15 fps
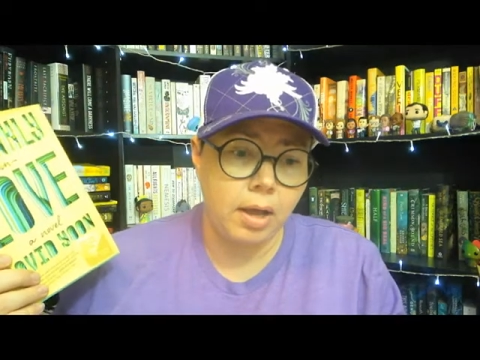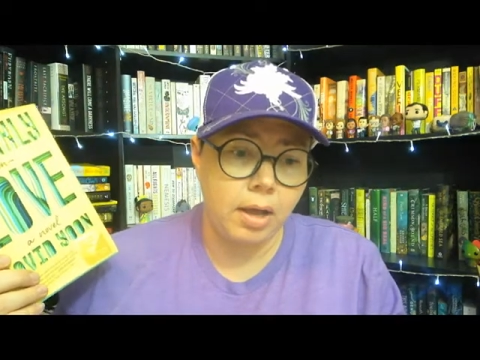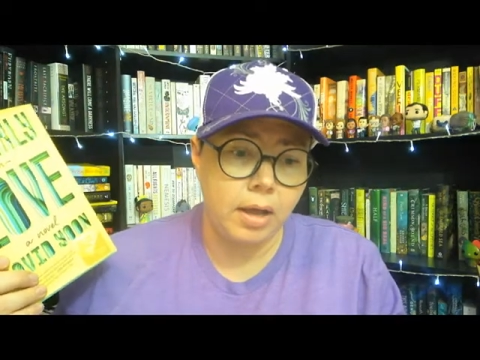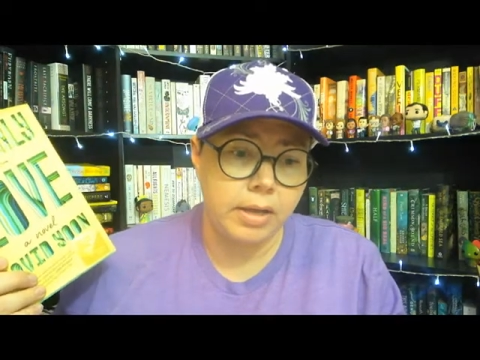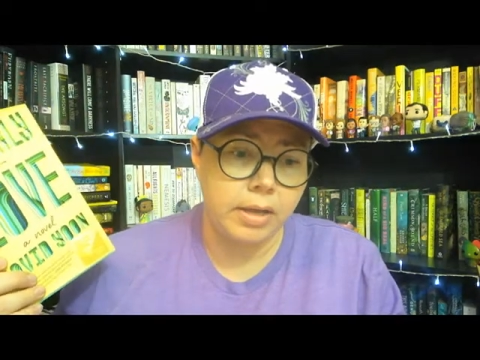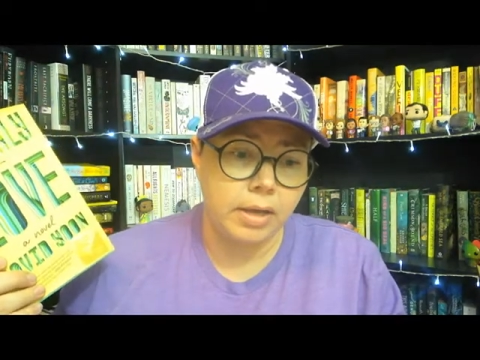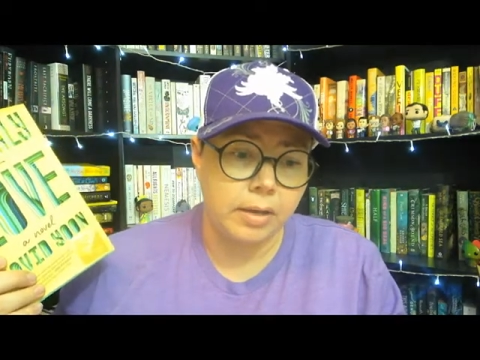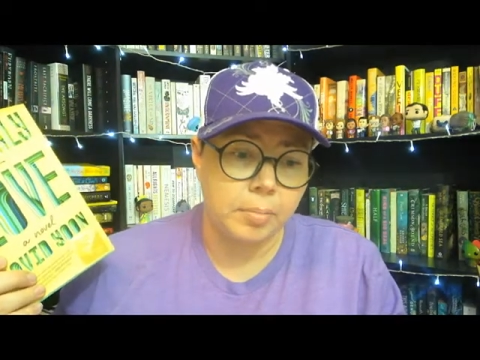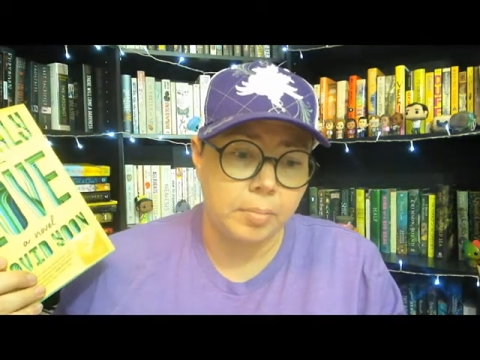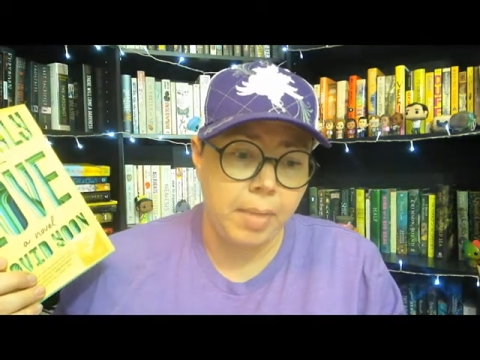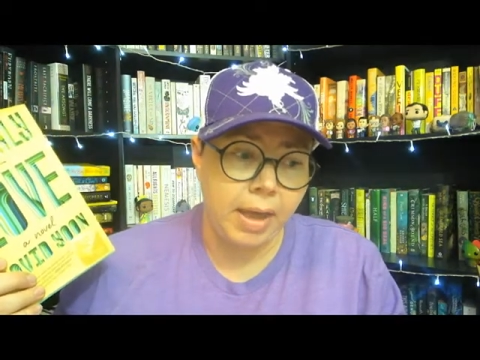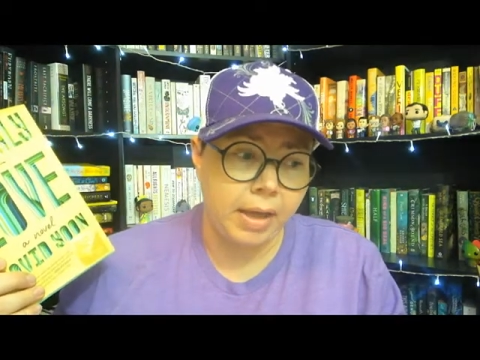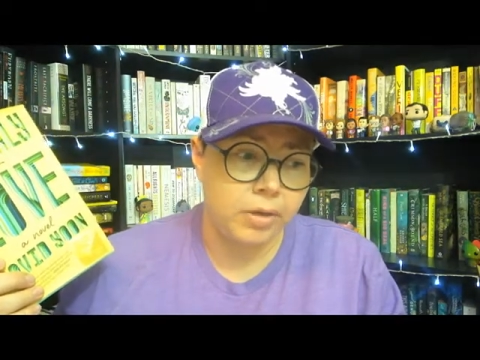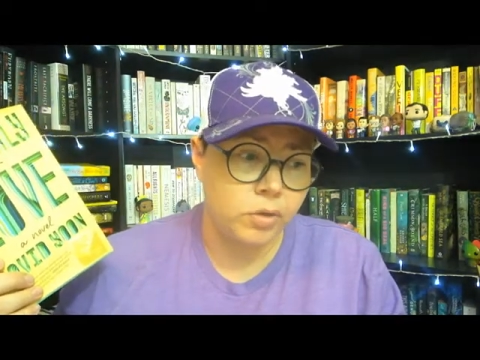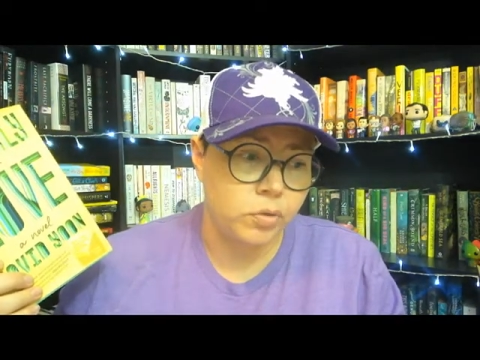a young
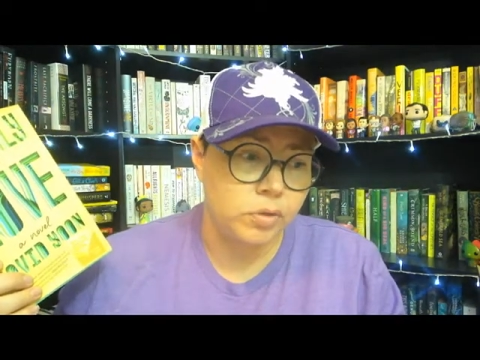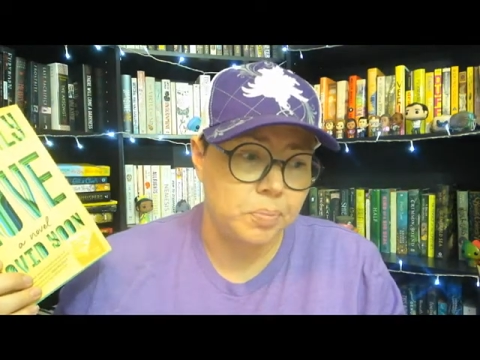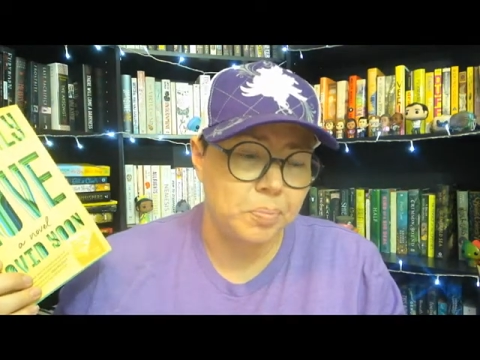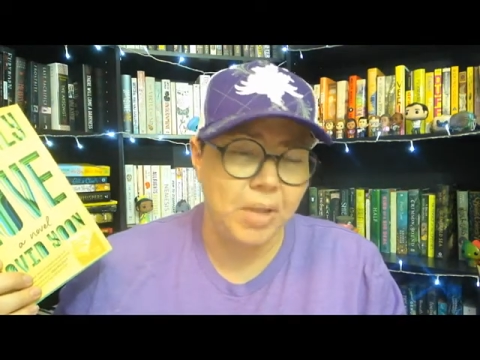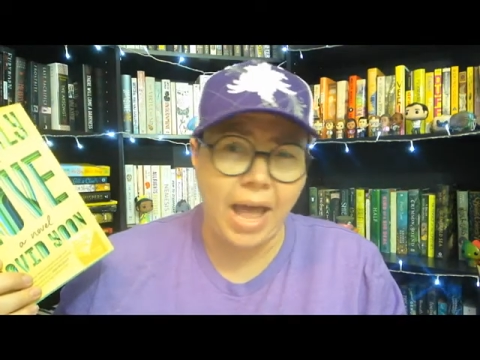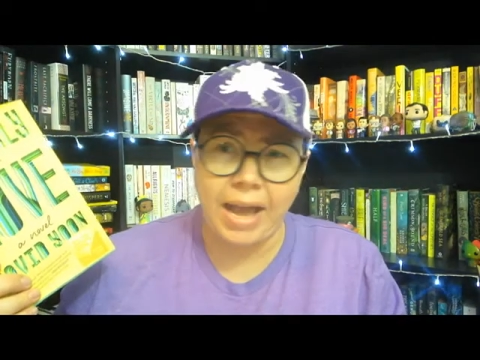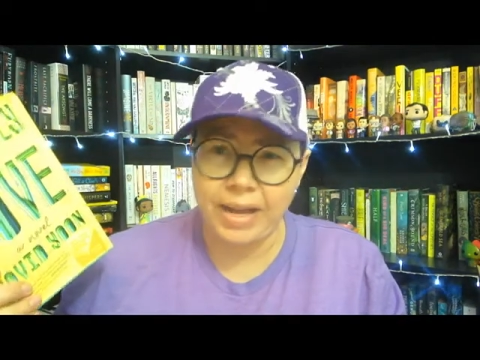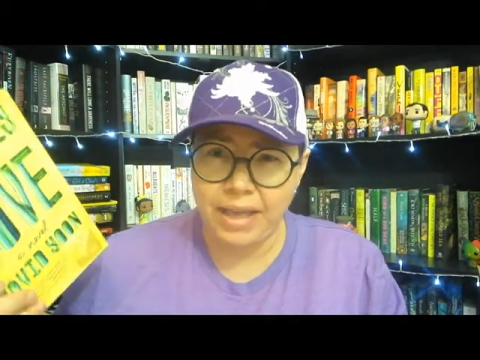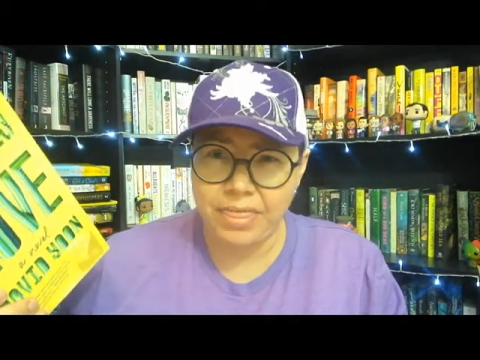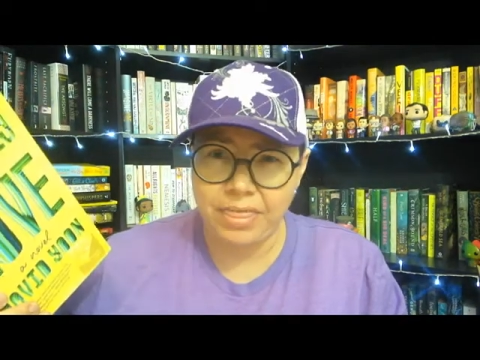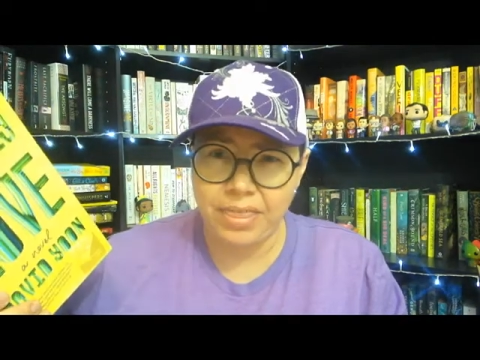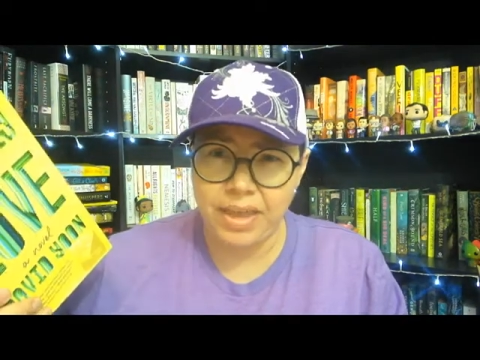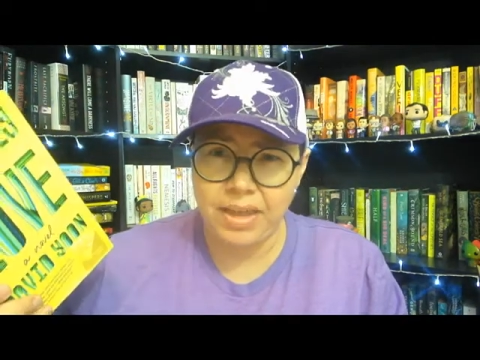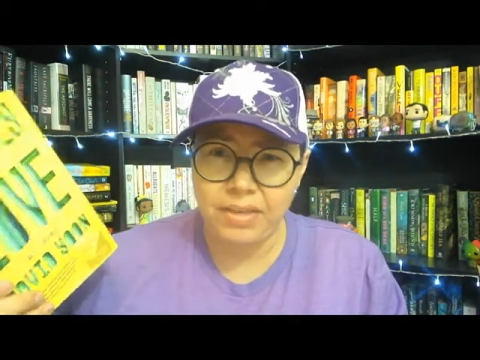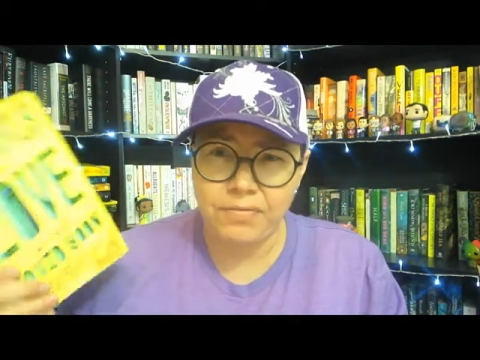man who's black, I
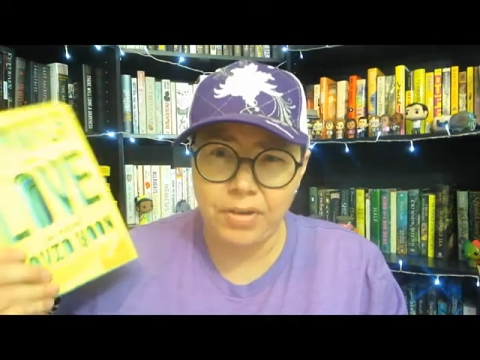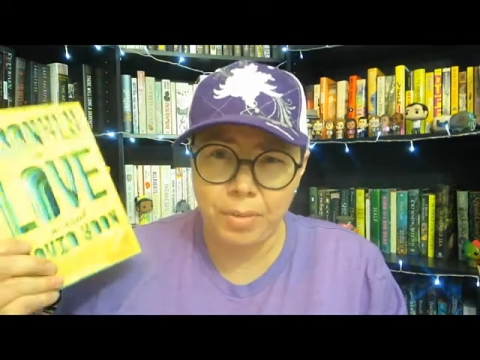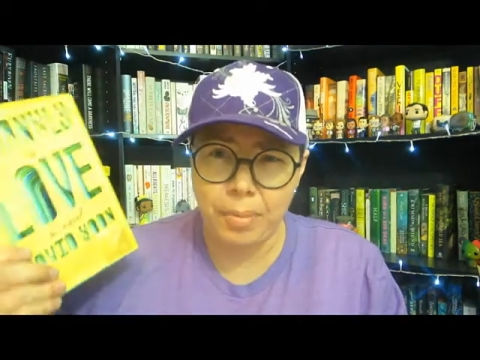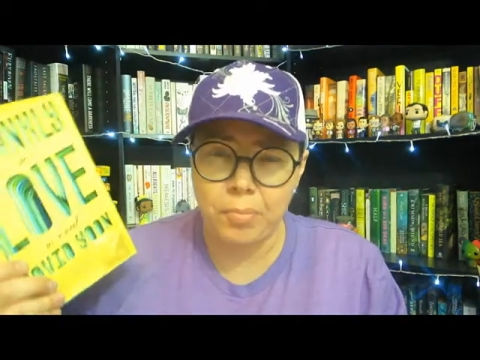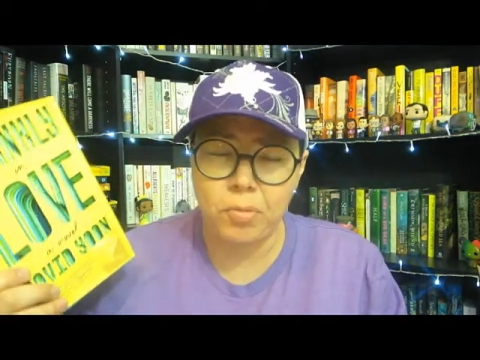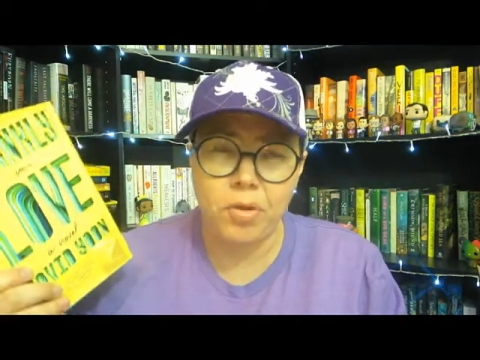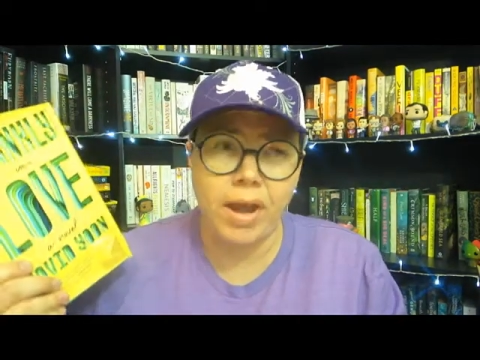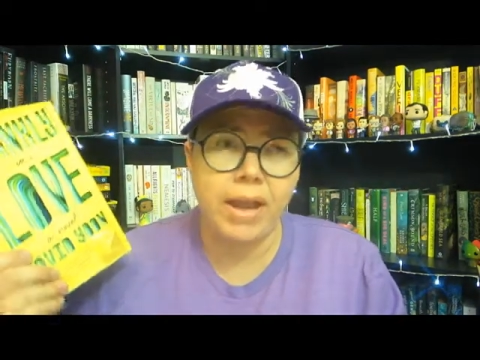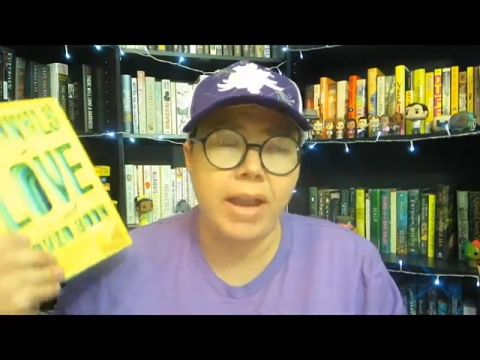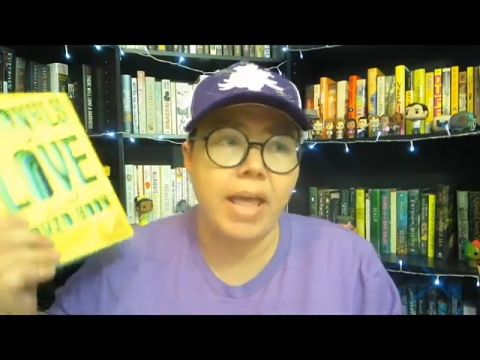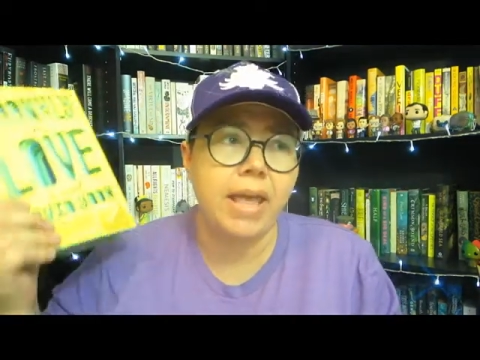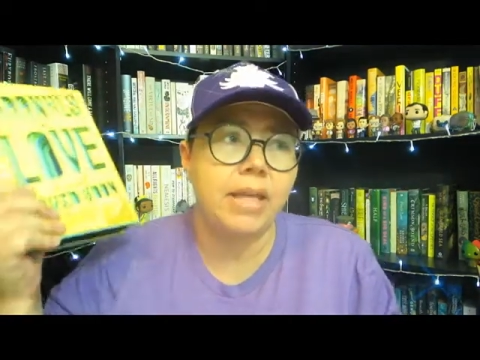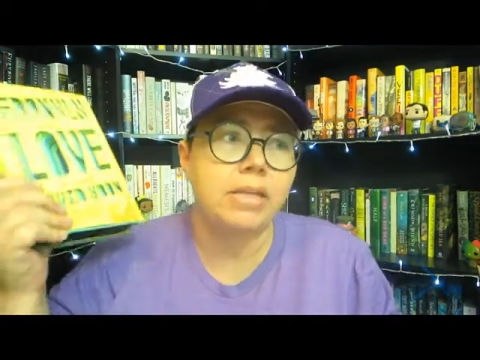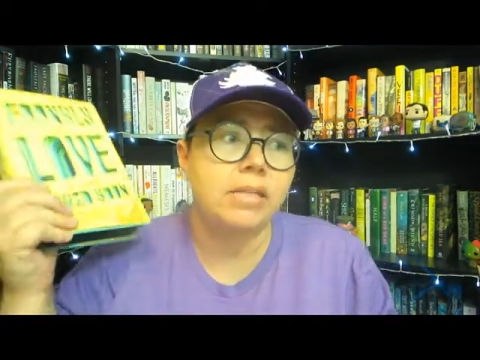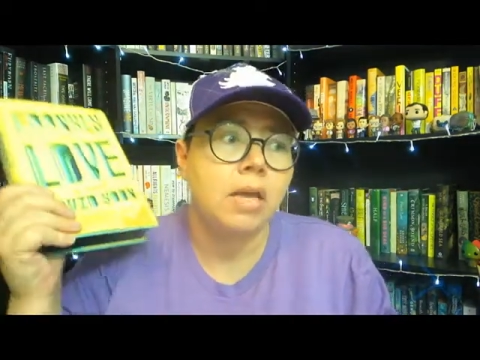think, if I remember right,
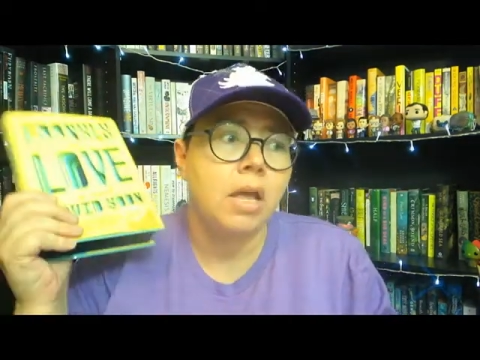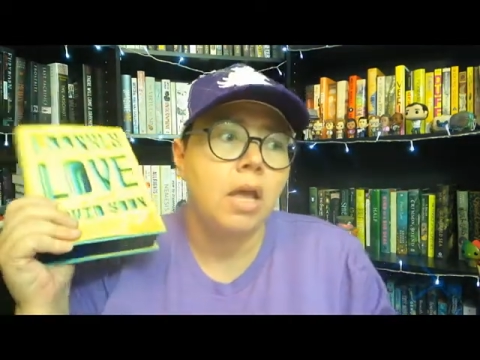and